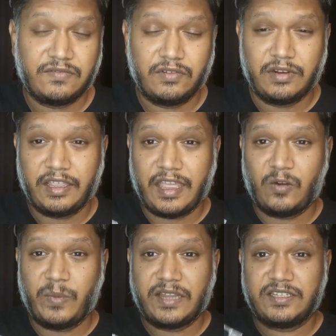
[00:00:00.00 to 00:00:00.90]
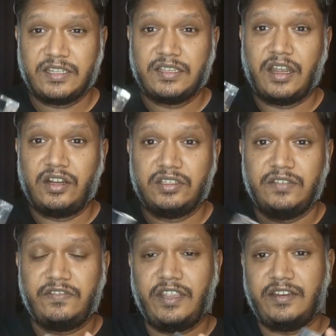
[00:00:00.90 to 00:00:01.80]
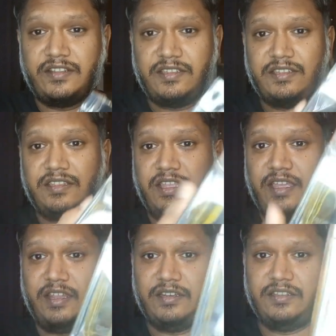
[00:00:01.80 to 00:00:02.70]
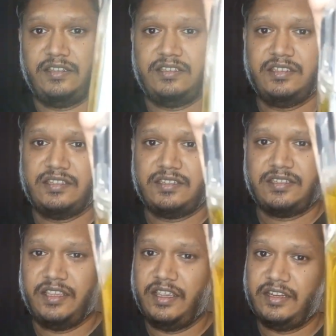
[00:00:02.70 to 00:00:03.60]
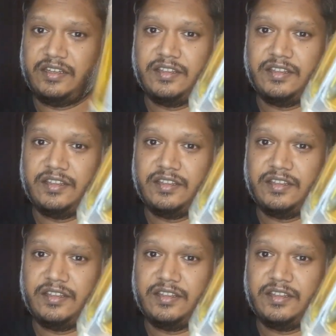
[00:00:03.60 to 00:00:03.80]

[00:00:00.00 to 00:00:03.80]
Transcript: if you like aromatic earthy fragrance, then this is it.